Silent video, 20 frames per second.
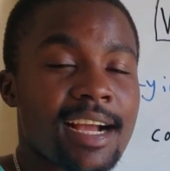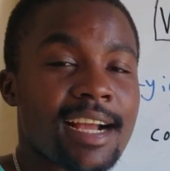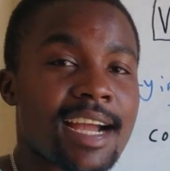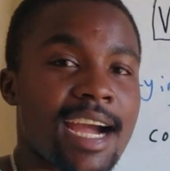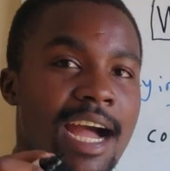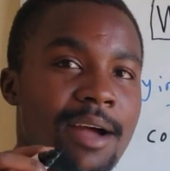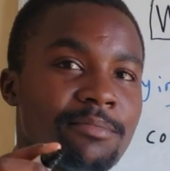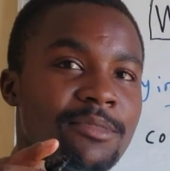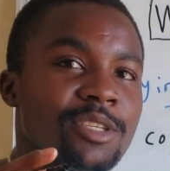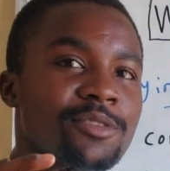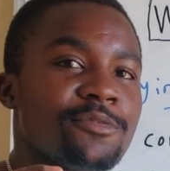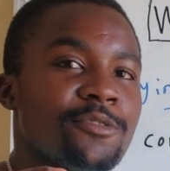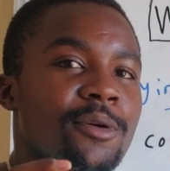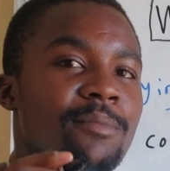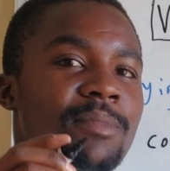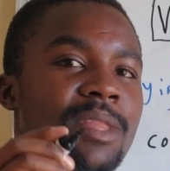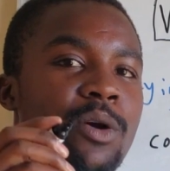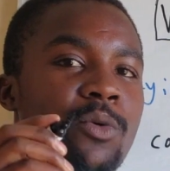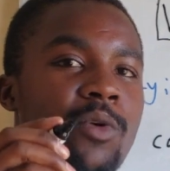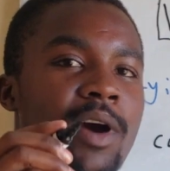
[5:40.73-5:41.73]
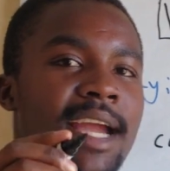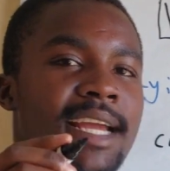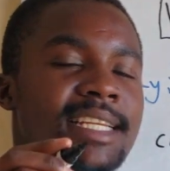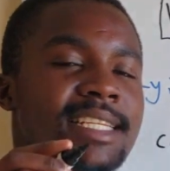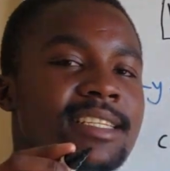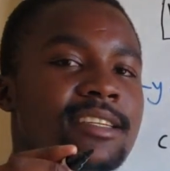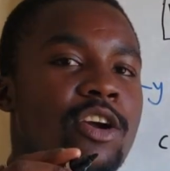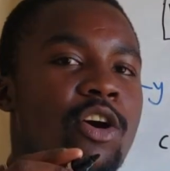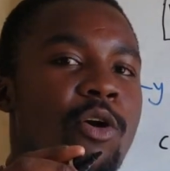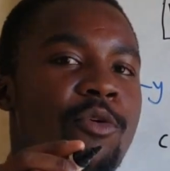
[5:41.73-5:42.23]
comes from the
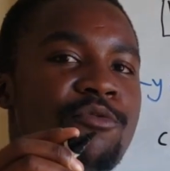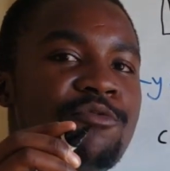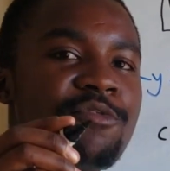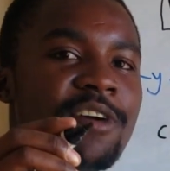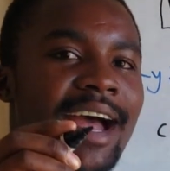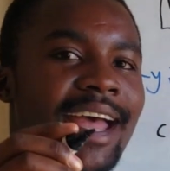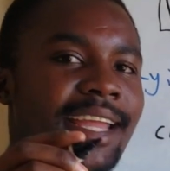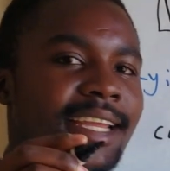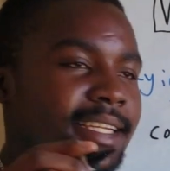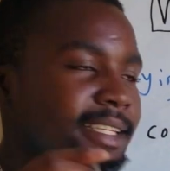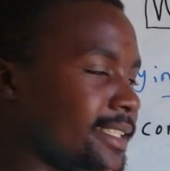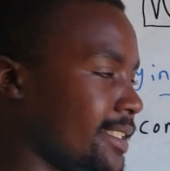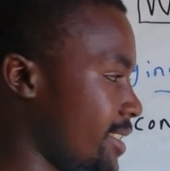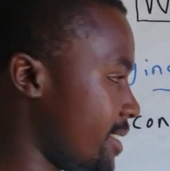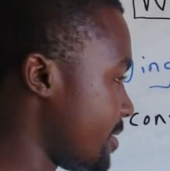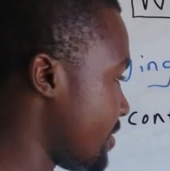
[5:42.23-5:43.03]
word confide.